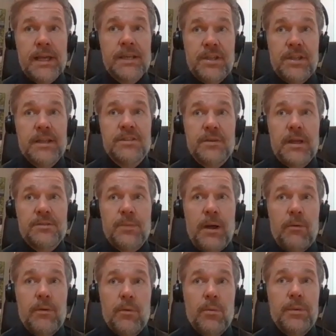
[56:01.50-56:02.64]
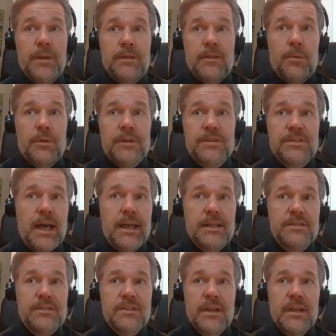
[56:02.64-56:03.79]
next year as well. We will be double the
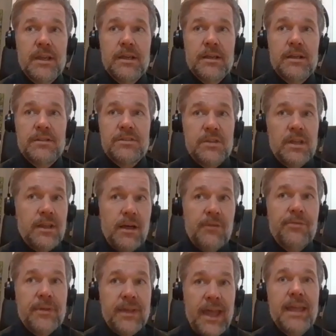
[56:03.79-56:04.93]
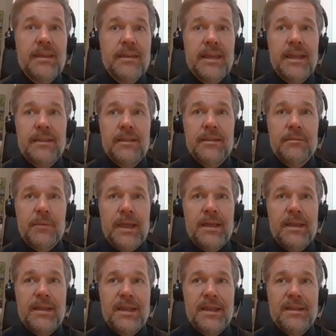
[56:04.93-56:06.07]
size. It's enough cake
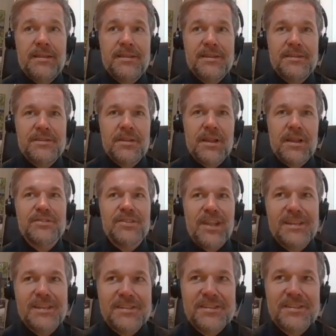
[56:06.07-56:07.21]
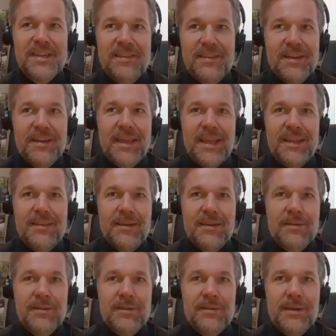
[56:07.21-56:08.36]
it's enough slices in
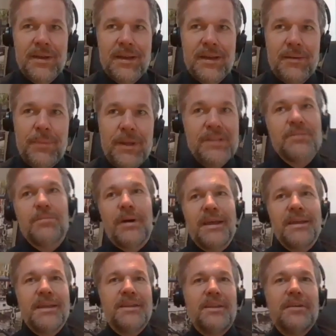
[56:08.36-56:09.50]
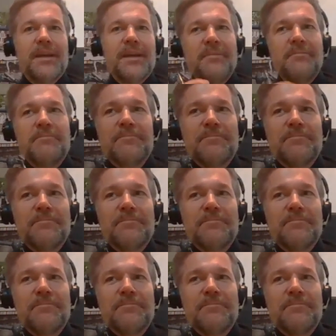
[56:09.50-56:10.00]
the pension pie in the UK.